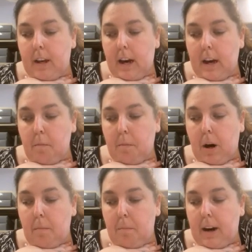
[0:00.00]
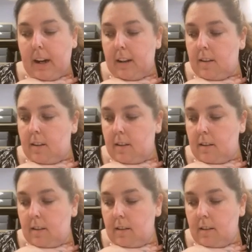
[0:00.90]
and Bob Brains.
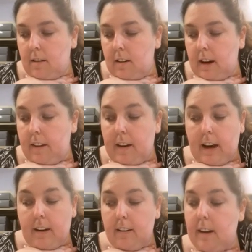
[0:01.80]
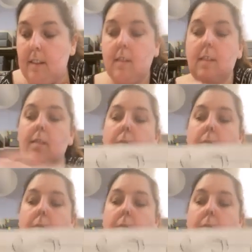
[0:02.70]
And then it's